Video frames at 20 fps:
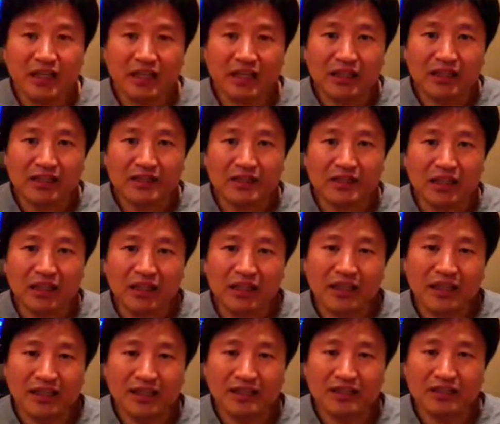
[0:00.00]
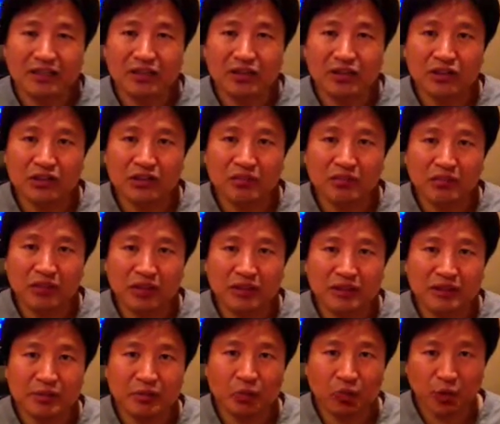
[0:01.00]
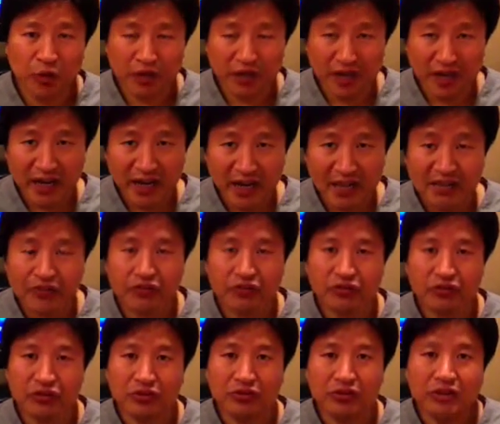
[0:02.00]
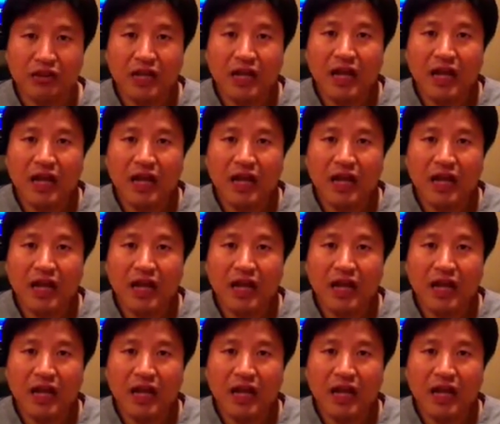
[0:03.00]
this tends to look much more natural,